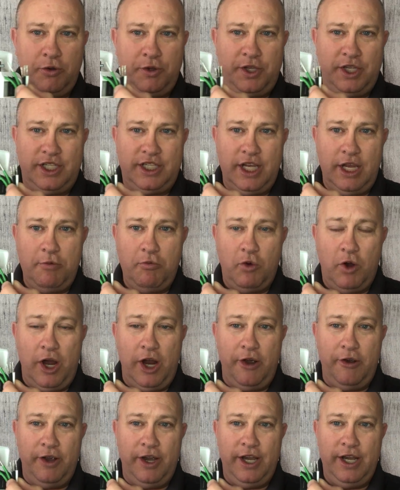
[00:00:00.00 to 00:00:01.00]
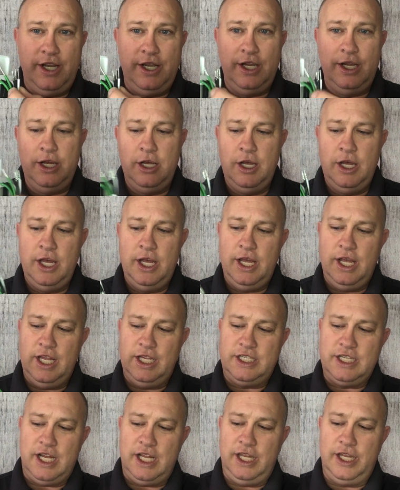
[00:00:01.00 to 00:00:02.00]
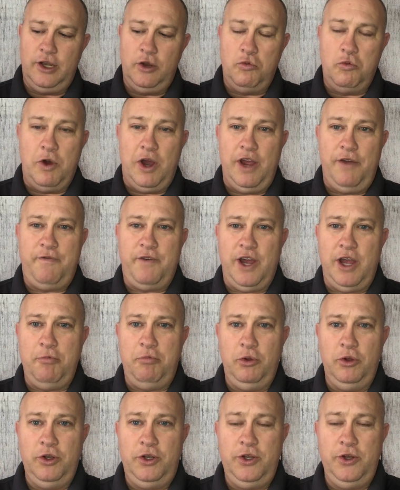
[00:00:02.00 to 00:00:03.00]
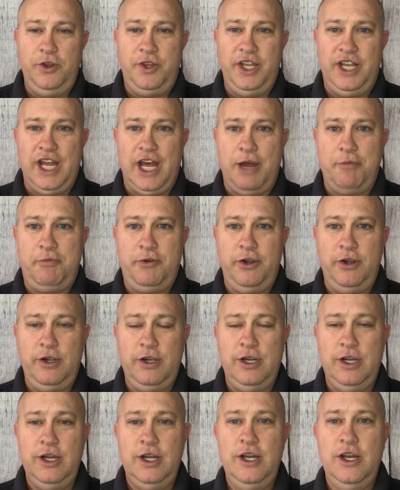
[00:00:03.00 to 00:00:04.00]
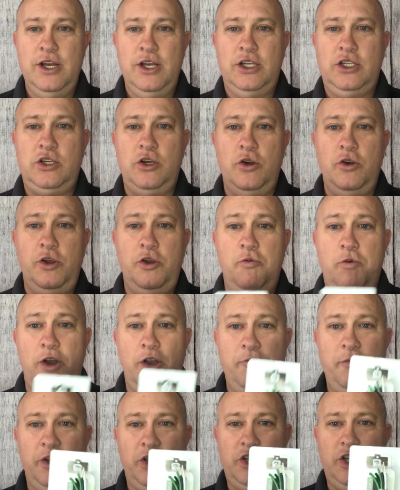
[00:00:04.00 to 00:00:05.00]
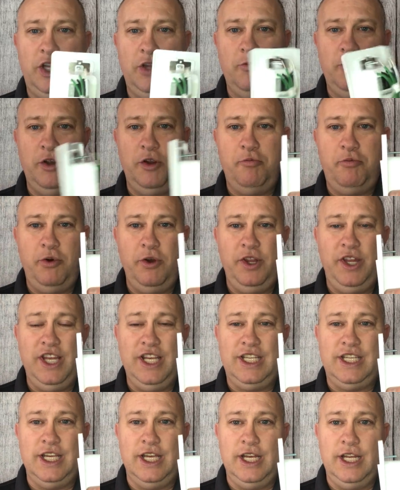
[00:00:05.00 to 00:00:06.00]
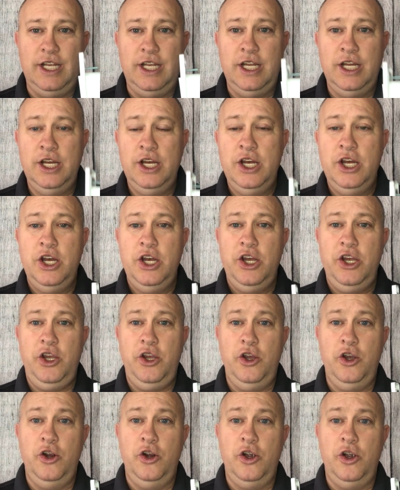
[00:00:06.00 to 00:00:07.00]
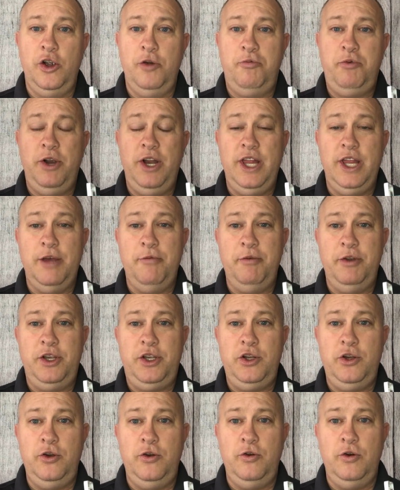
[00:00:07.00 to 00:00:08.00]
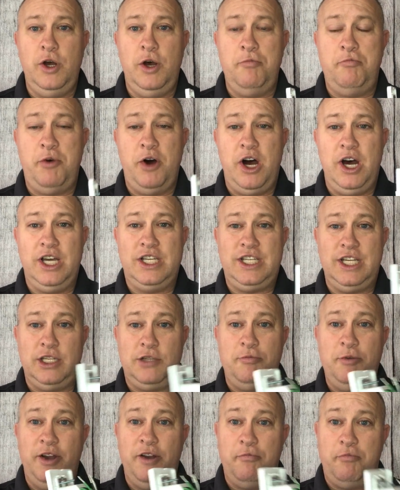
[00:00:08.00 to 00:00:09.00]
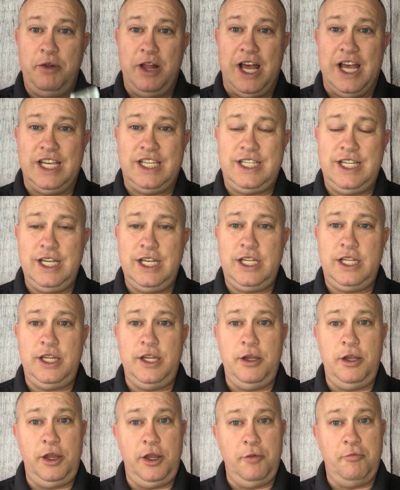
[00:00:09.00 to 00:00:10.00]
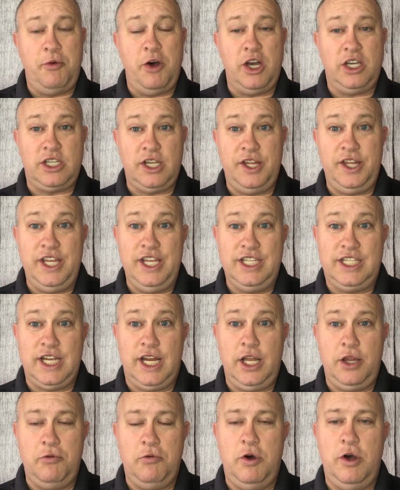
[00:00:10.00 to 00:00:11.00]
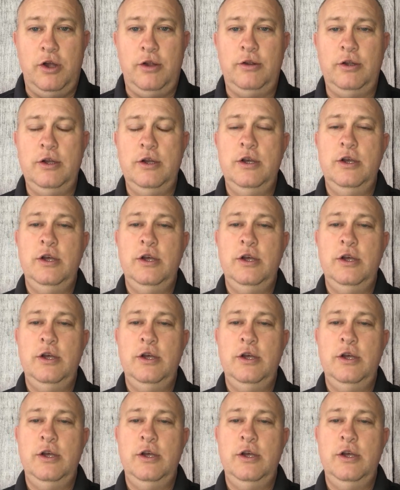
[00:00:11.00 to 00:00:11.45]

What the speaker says: with the same wiring. It's got a little Wi-Fi Bluetooth adapter. So you want to make sure that when you put these in, you're putting them into a box that's made of plastic, the box on the inside of the wall,